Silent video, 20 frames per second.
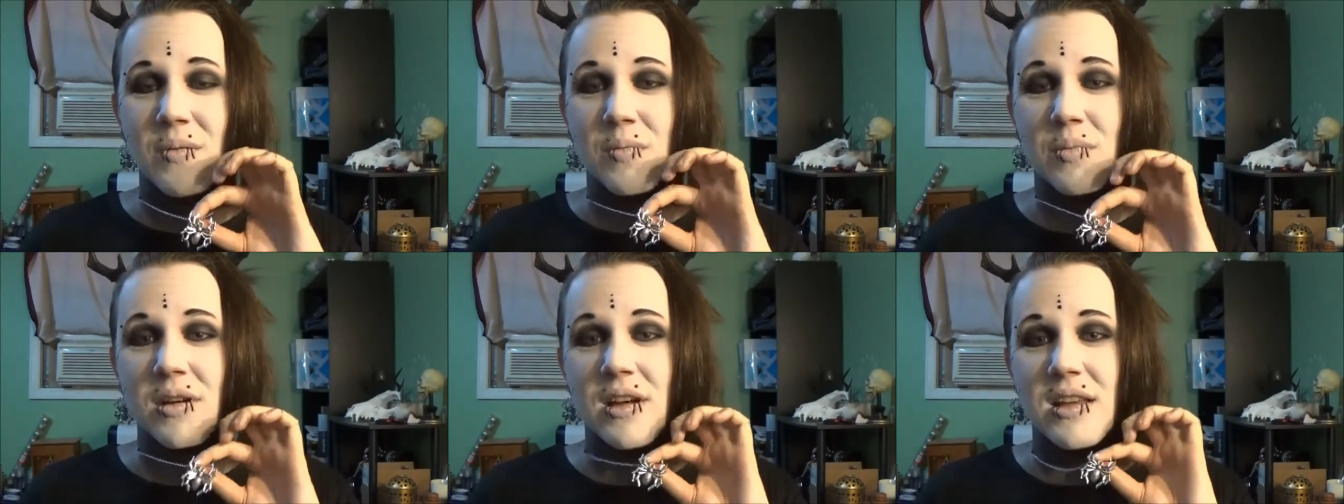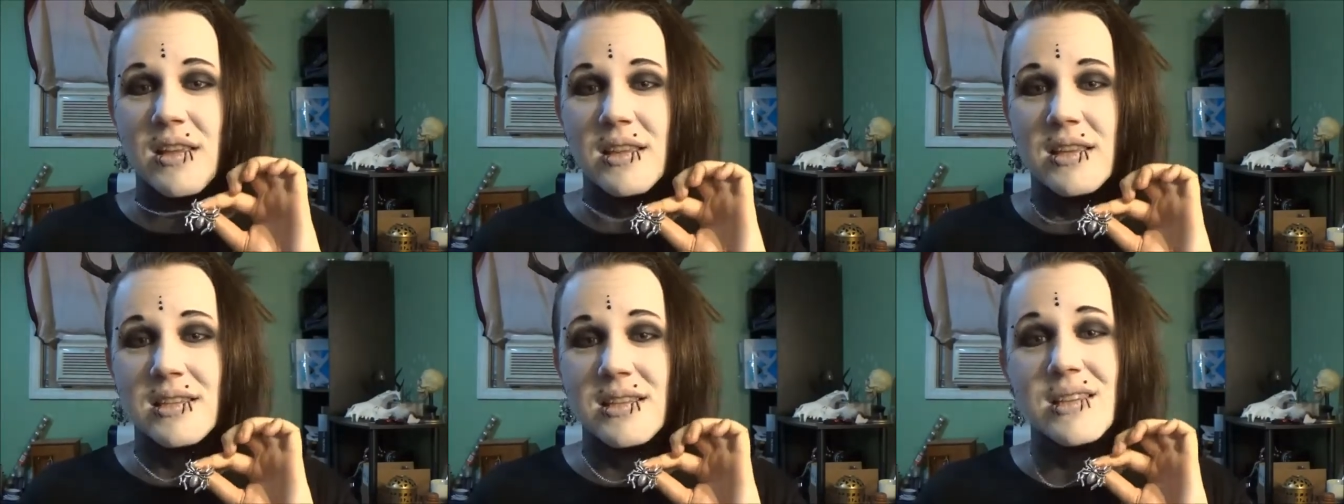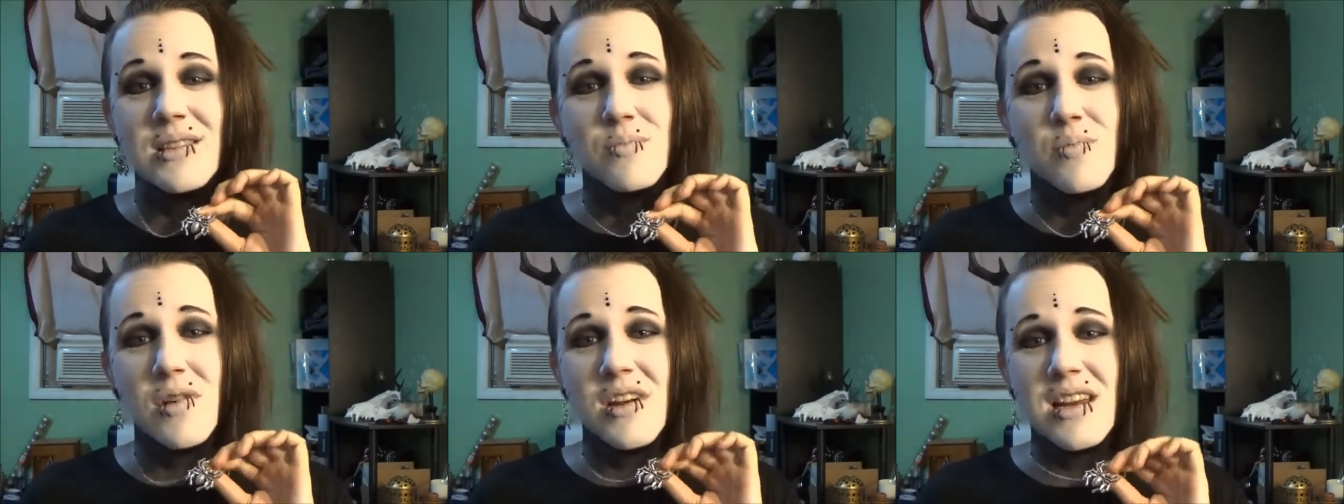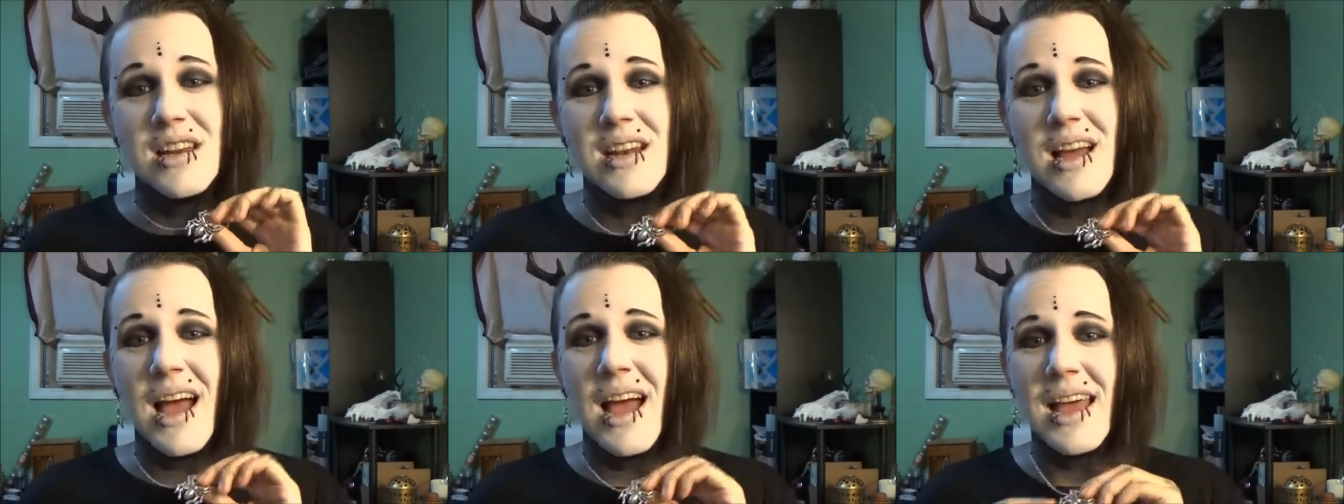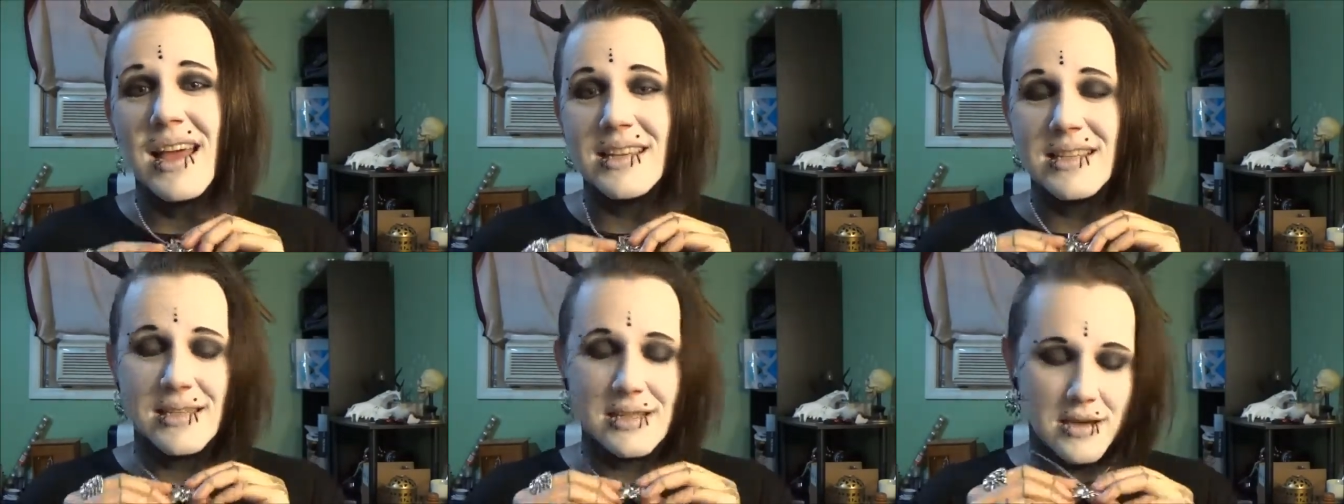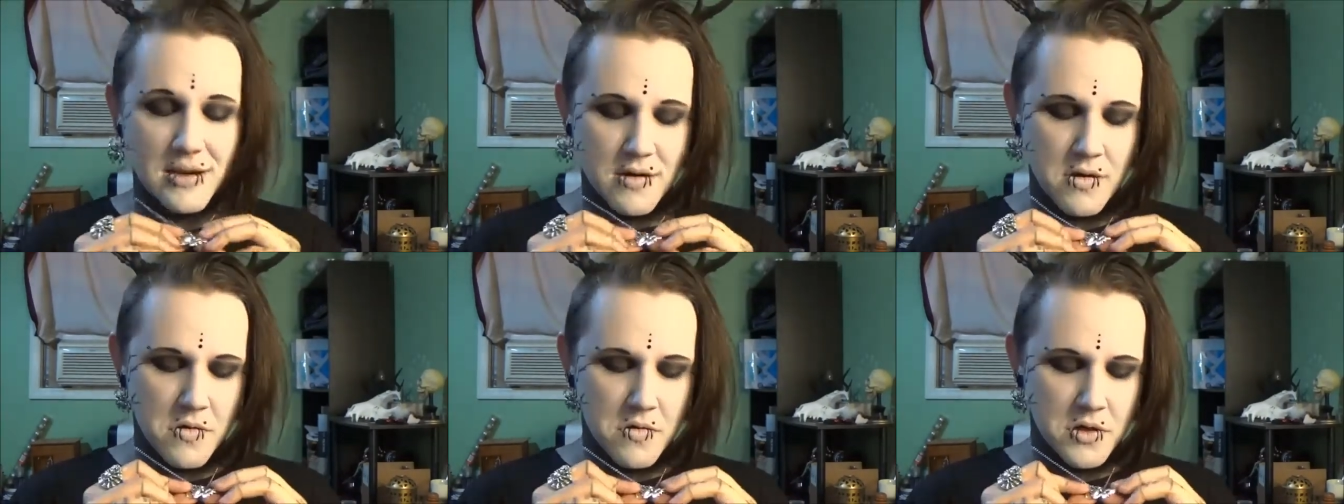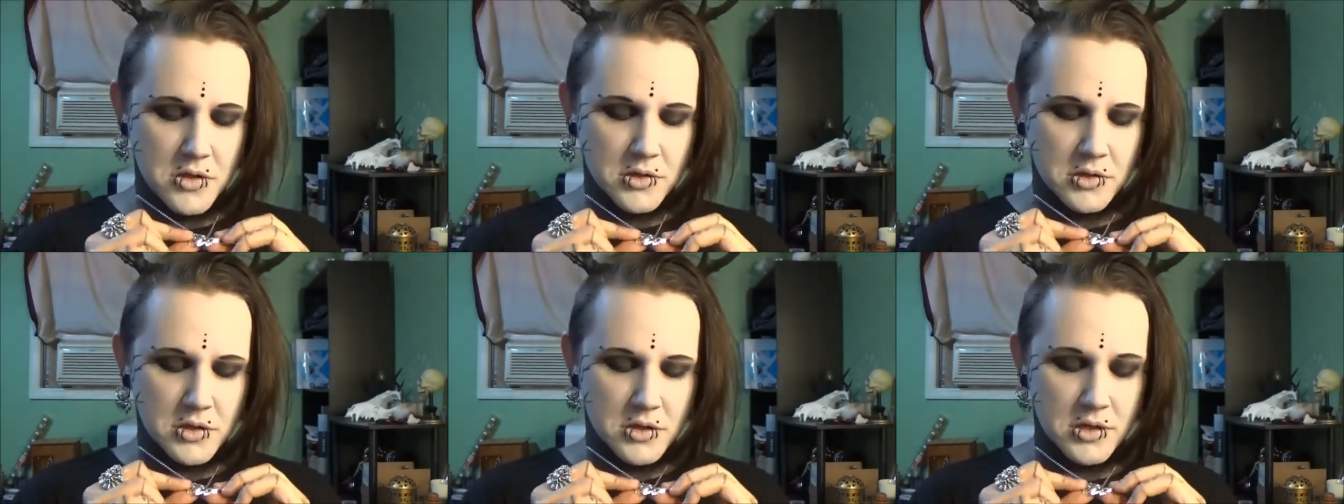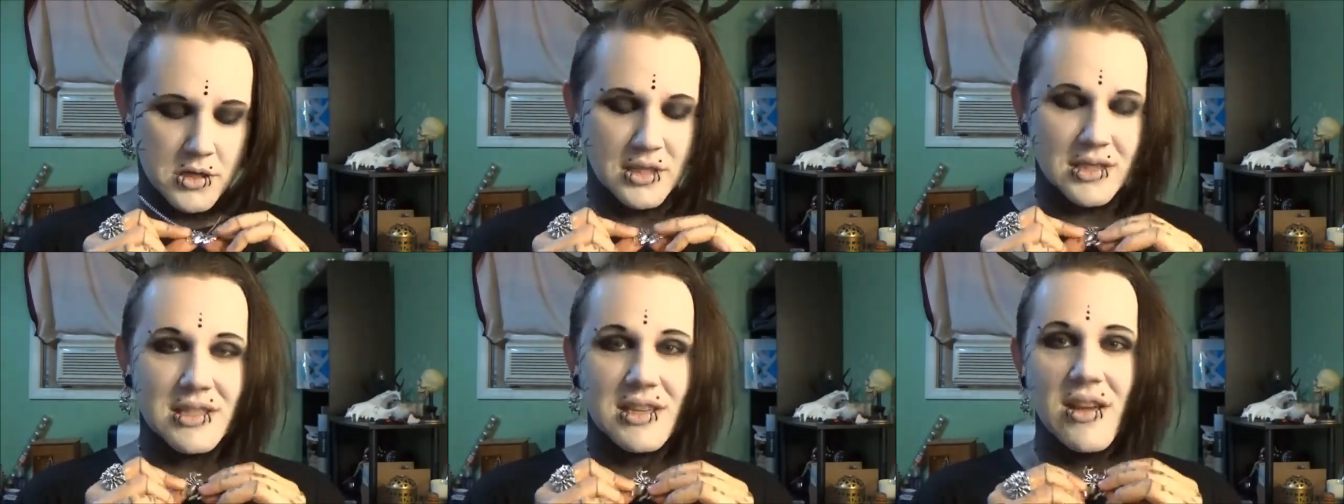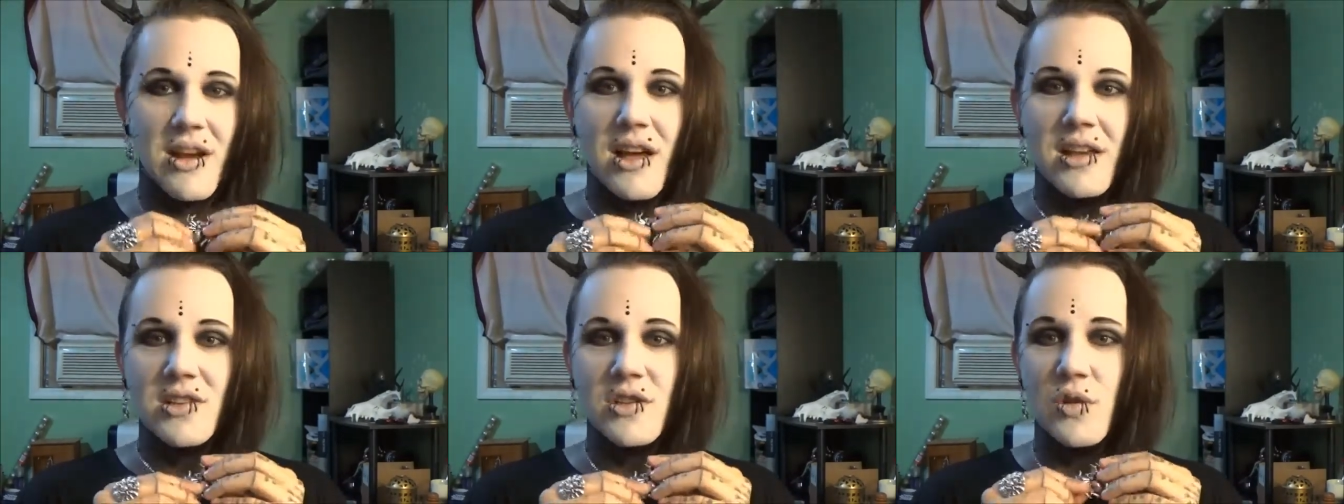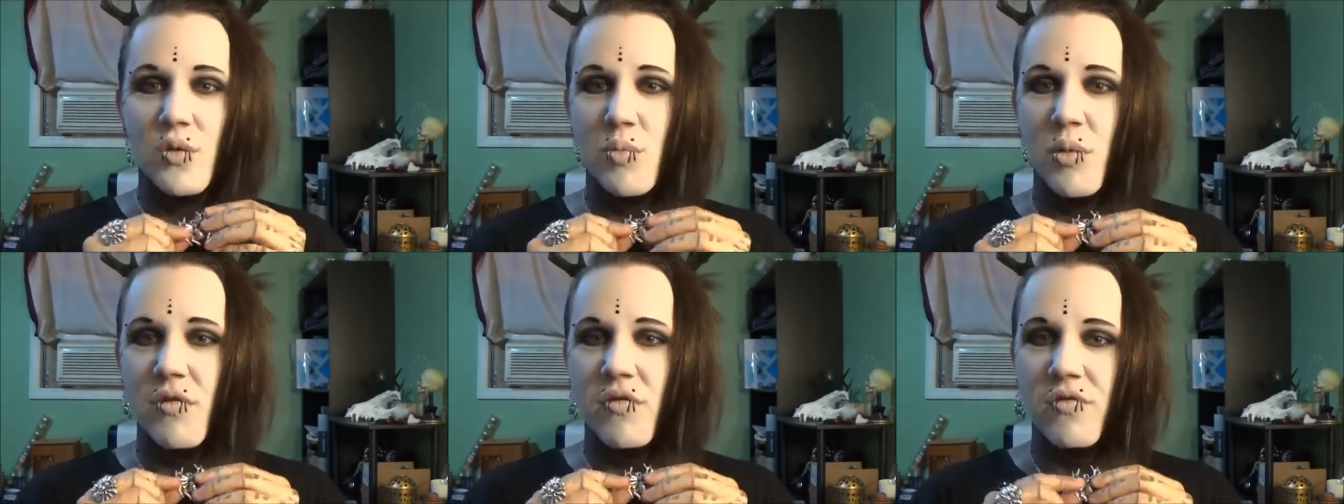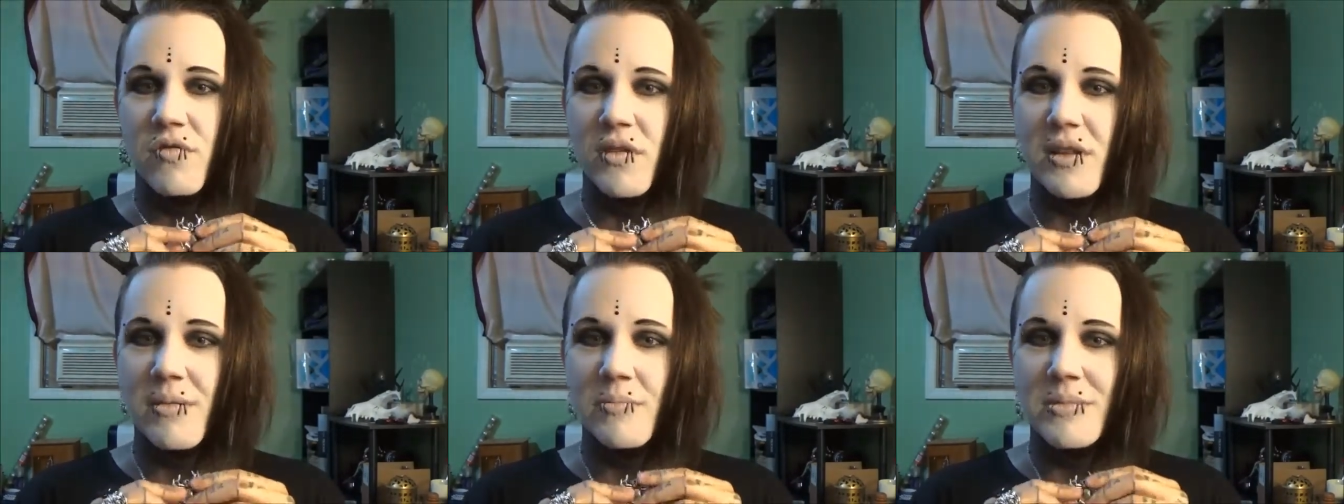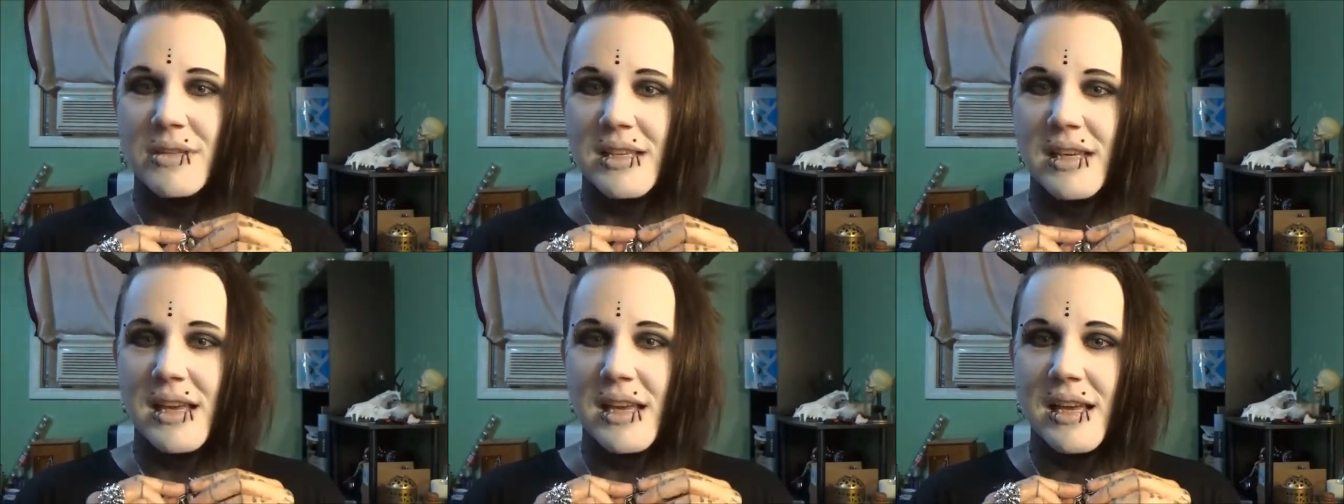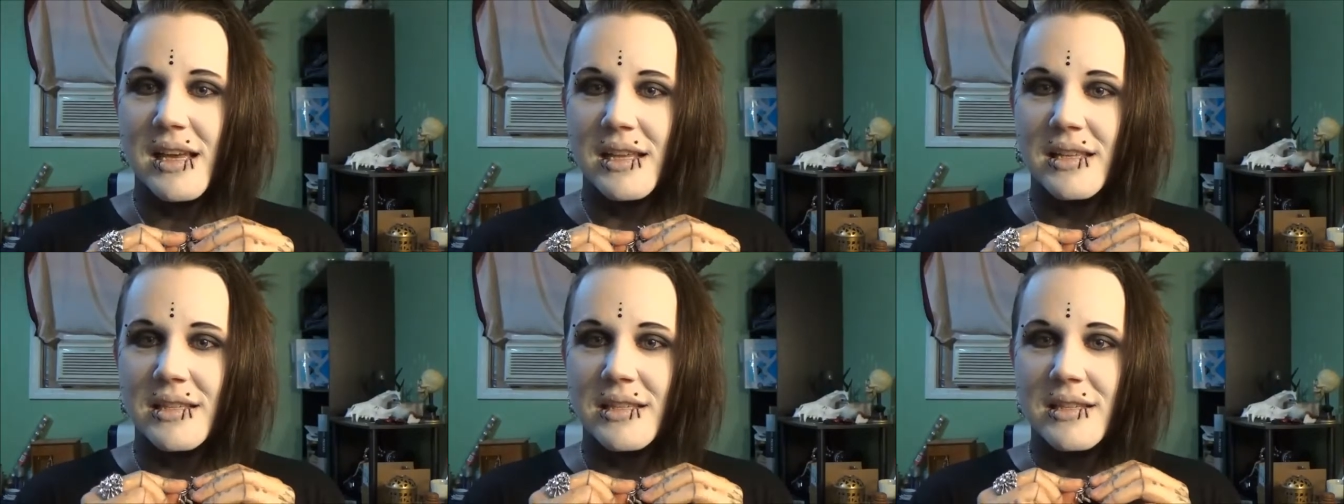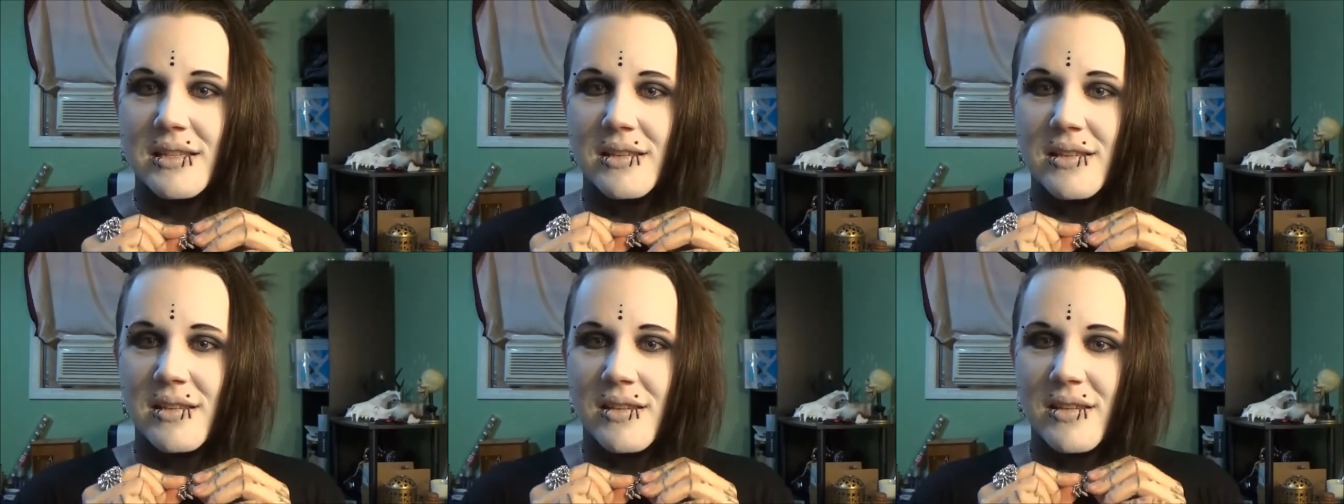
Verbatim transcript: But this is pretty nice, you know, it's, it's not super flimsy. It's